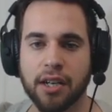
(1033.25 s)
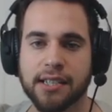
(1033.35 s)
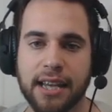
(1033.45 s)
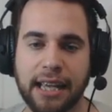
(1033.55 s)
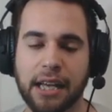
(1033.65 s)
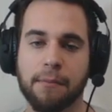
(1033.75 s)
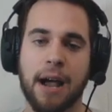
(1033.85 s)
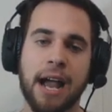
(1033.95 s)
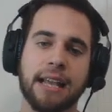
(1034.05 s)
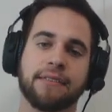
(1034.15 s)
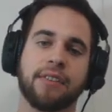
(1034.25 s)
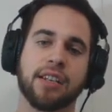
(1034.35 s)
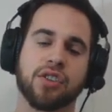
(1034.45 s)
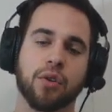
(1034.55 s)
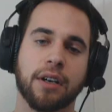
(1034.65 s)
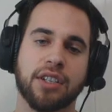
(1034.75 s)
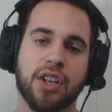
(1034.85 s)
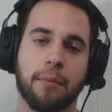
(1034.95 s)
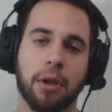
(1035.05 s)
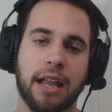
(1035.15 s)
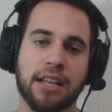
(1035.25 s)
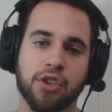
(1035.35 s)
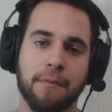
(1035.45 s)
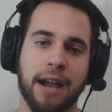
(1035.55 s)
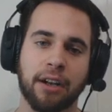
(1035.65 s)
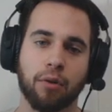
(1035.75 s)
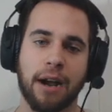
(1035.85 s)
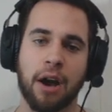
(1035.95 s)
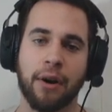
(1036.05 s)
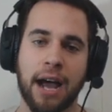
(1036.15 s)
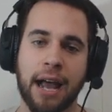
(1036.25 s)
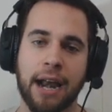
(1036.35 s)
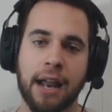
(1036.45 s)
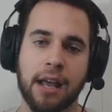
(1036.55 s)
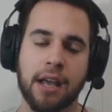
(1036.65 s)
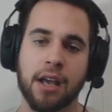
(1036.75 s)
Psychic my Venusaur and Double Edge my Groudon.